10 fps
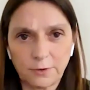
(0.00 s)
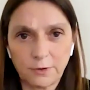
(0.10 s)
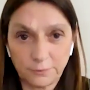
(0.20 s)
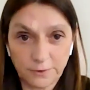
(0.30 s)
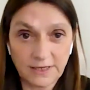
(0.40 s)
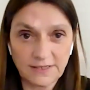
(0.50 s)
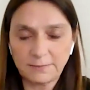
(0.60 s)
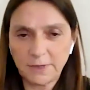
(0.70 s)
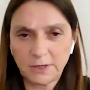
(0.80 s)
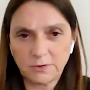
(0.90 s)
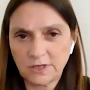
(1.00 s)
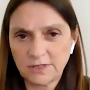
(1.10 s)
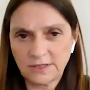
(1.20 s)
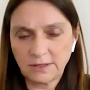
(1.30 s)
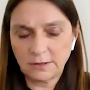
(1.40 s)
of this, because
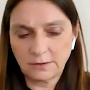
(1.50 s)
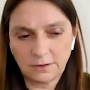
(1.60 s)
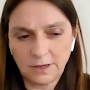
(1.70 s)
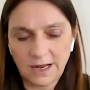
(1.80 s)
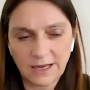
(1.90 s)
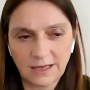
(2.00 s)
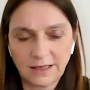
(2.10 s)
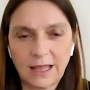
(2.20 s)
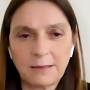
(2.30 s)
it's not like a